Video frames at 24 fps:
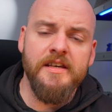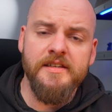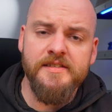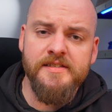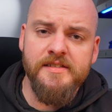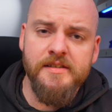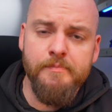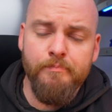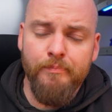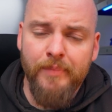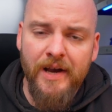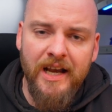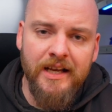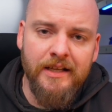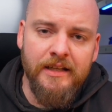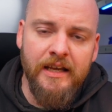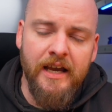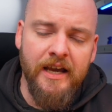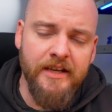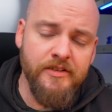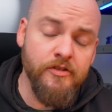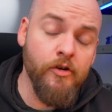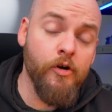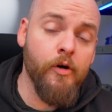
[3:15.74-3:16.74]
is a
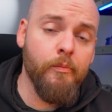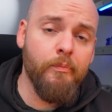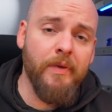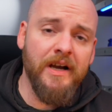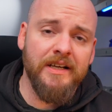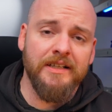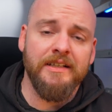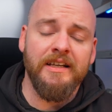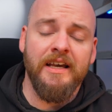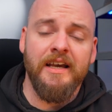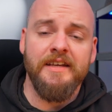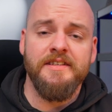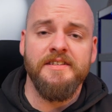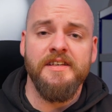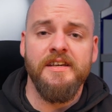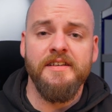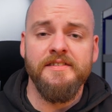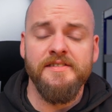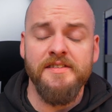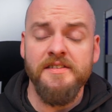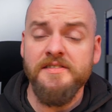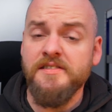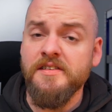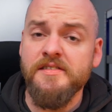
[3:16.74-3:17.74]
backlight or
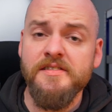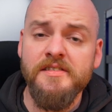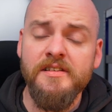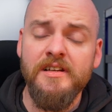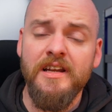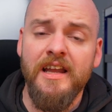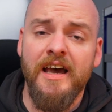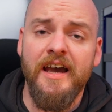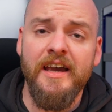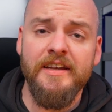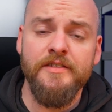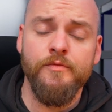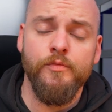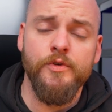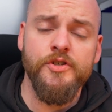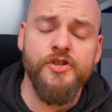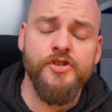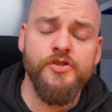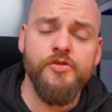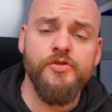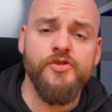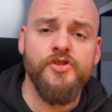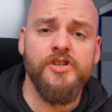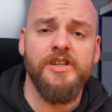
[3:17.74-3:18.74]
backlighting. This is a light
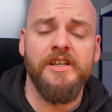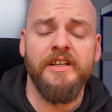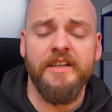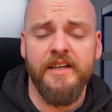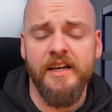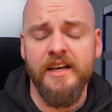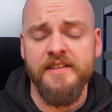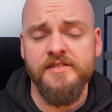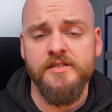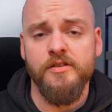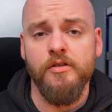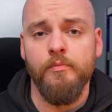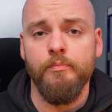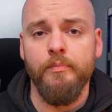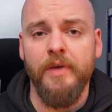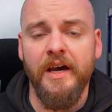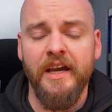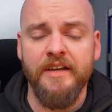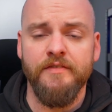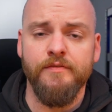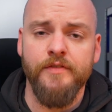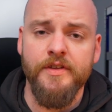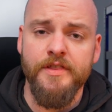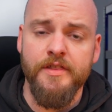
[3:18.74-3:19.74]
which usually gets
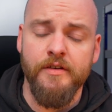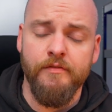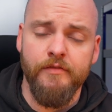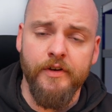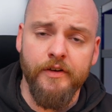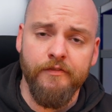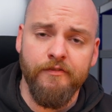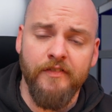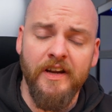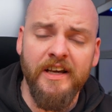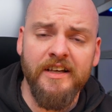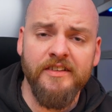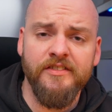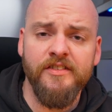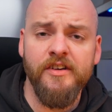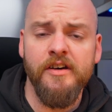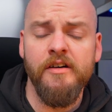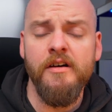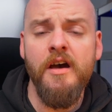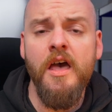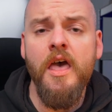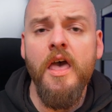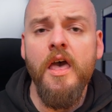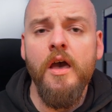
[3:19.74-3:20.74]
combined with a
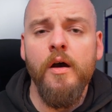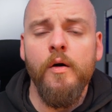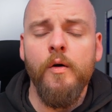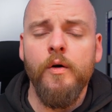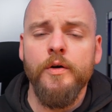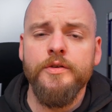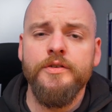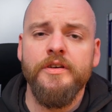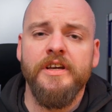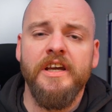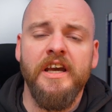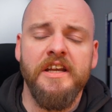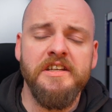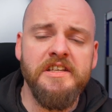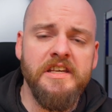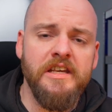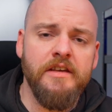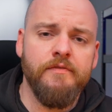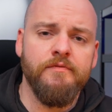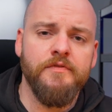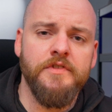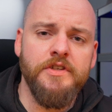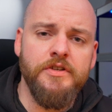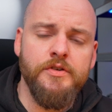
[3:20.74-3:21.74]
reflector, or you can
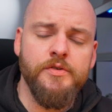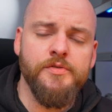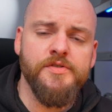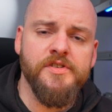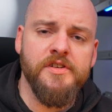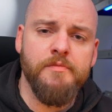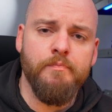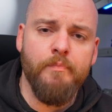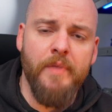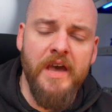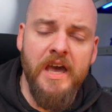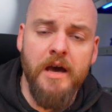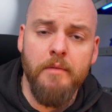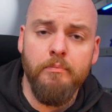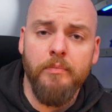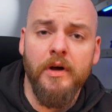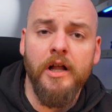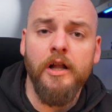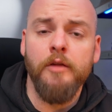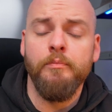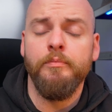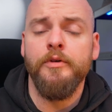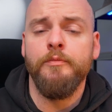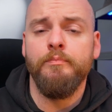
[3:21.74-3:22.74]
even use a bare
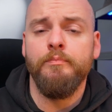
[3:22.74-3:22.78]
bulb